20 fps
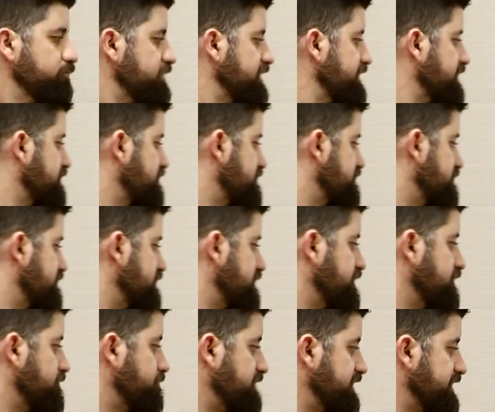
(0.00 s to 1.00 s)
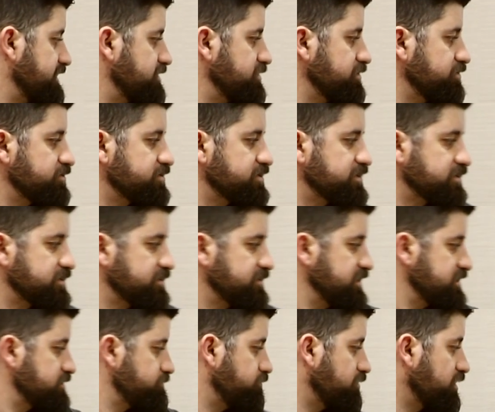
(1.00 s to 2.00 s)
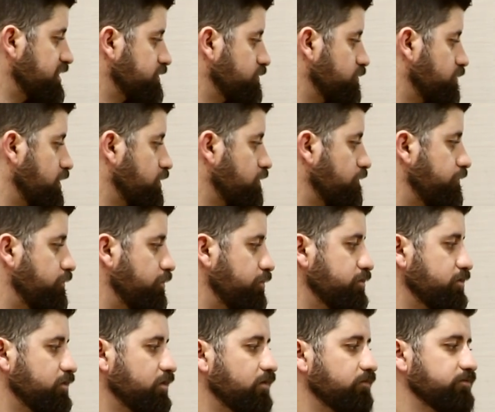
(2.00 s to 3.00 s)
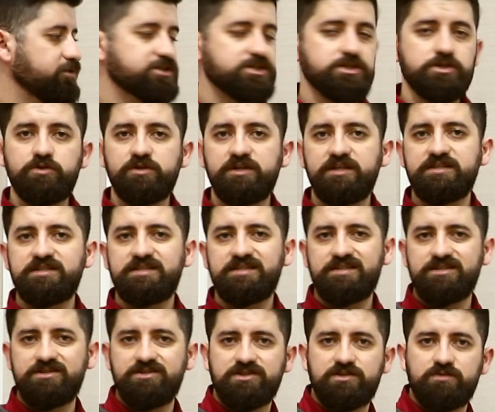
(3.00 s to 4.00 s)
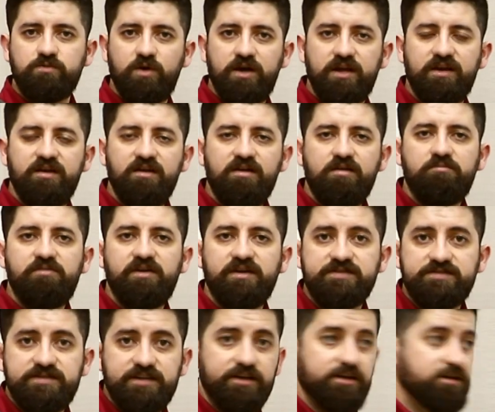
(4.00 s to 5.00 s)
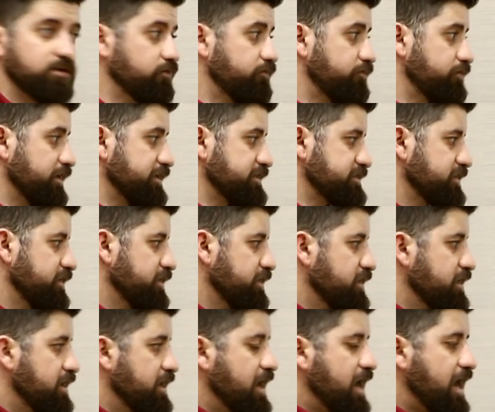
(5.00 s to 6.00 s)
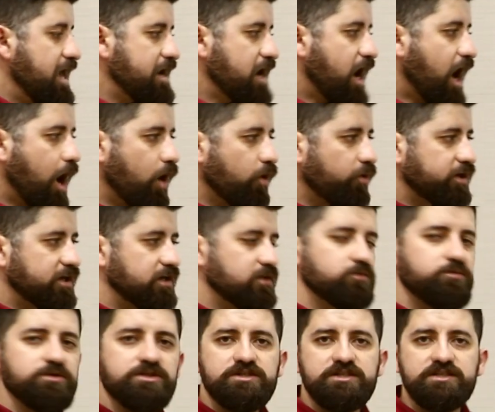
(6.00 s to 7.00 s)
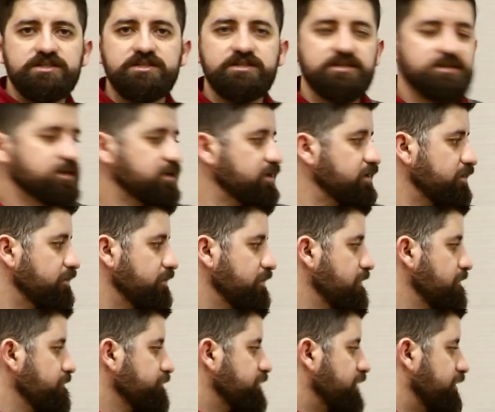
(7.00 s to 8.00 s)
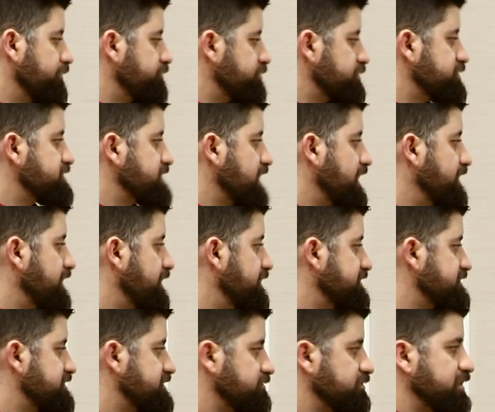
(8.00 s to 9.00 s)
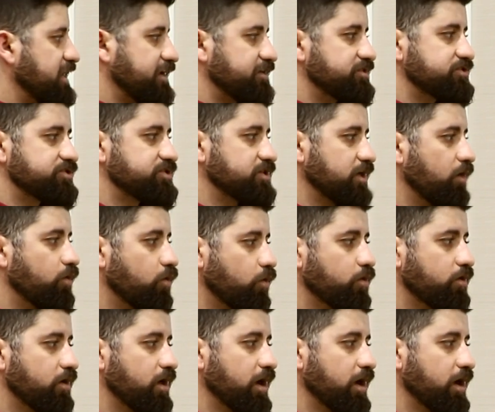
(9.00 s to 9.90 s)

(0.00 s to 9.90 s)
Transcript: Like, uh, but here just this part, one of her lovely students is just what? Parenthetical phrase. And how can we just understand that it's extra or